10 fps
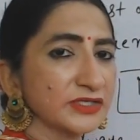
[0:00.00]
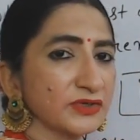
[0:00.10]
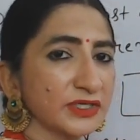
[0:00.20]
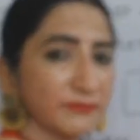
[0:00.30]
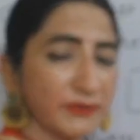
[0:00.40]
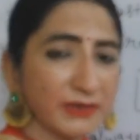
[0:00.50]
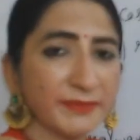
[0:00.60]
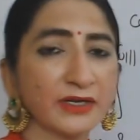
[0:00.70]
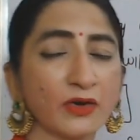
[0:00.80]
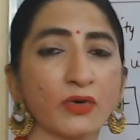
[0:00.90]
So it will
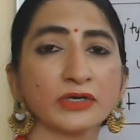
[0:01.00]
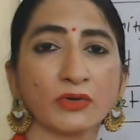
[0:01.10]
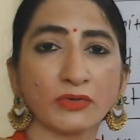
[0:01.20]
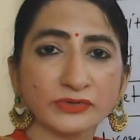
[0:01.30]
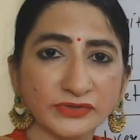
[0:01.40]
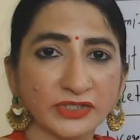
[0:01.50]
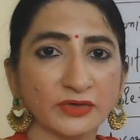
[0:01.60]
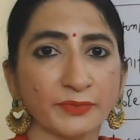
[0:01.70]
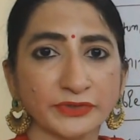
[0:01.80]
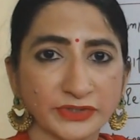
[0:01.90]
be called constant
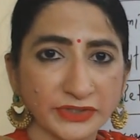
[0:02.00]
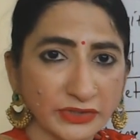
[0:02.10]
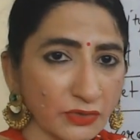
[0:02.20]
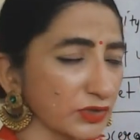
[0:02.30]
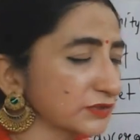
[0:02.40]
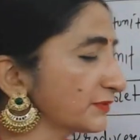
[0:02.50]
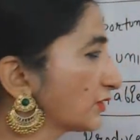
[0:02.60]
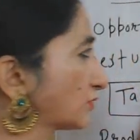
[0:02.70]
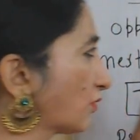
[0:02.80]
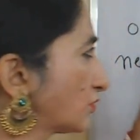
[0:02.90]
opportunity cost,
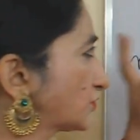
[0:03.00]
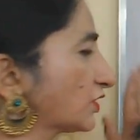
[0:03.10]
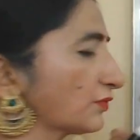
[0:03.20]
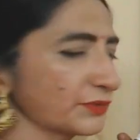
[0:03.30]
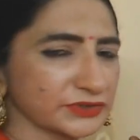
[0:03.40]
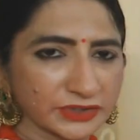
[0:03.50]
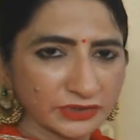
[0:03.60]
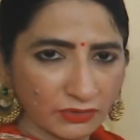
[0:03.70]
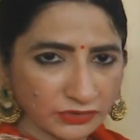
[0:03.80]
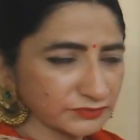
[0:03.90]
because constant opportunity
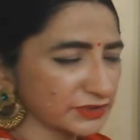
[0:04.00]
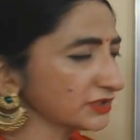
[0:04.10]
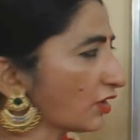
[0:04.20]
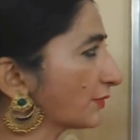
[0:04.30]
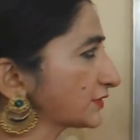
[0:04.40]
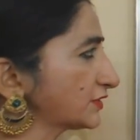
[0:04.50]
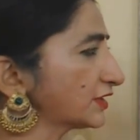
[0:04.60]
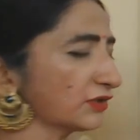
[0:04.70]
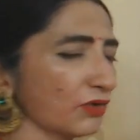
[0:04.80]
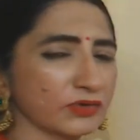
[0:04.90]
cost means
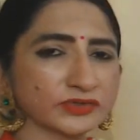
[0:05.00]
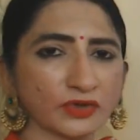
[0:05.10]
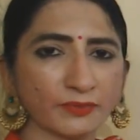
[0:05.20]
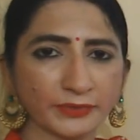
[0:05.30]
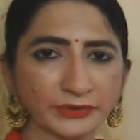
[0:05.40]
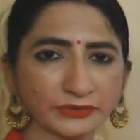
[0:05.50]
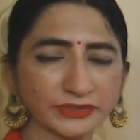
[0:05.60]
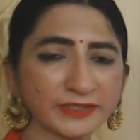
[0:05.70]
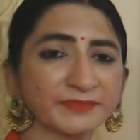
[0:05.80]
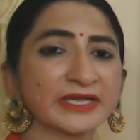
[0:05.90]
opportunity cost of
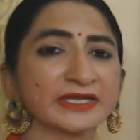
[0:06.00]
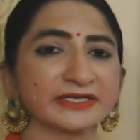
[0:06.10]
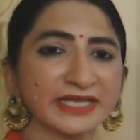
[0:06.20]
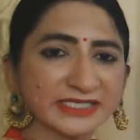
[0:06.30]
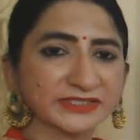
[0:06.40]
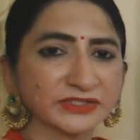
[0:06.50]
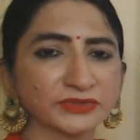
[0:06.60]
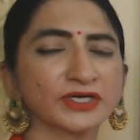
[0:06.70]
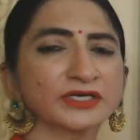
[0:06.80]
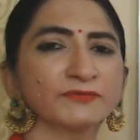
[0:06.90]
producing next
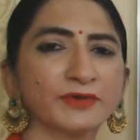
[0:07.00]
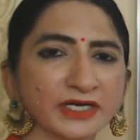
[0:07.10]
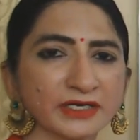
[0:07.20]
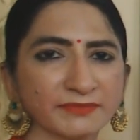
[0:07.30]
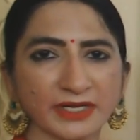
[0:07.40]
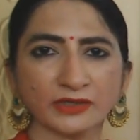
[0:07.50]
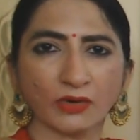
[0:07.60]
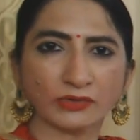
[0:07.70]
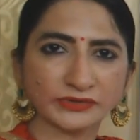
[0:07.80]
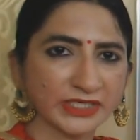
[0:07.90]
unit will remain
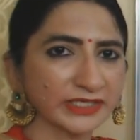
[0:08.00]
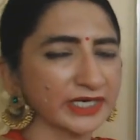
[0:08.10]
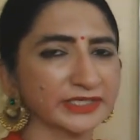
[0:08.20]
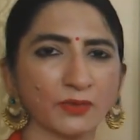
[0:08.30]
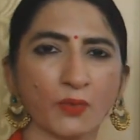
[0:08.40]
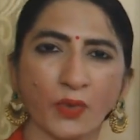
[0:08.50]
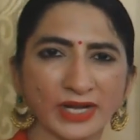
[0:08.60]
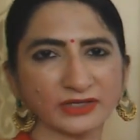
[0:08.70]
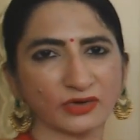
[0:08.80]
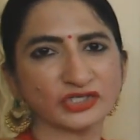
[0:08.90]
constant, it
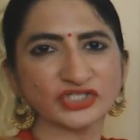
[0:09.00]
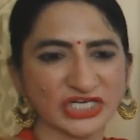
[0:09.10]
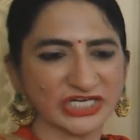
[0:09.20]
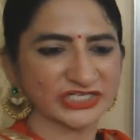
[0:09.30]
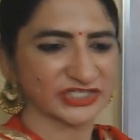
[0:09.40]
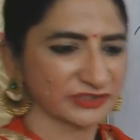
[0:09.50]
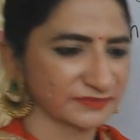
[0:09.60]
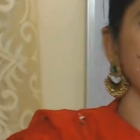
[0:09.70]
will not change.